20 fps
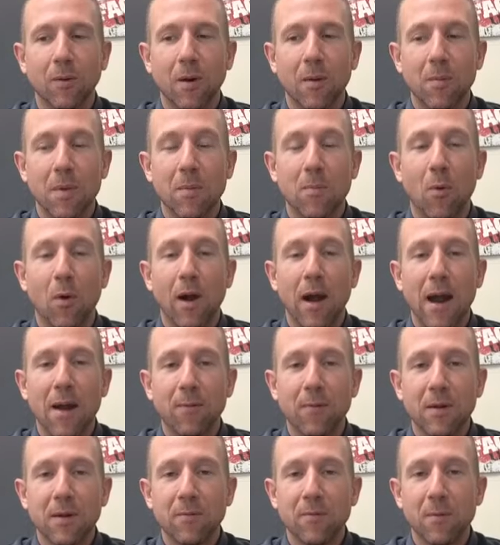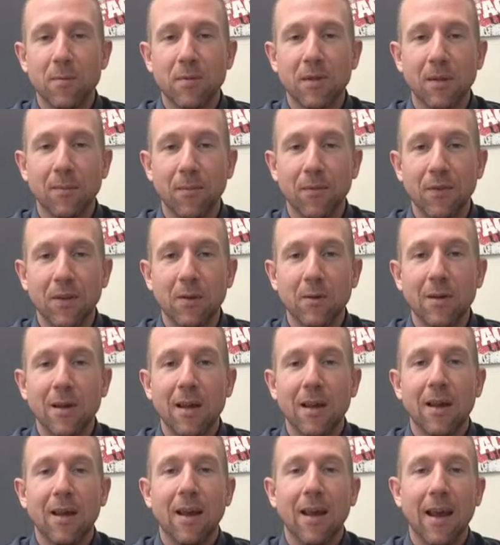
a bit more effort from some of you,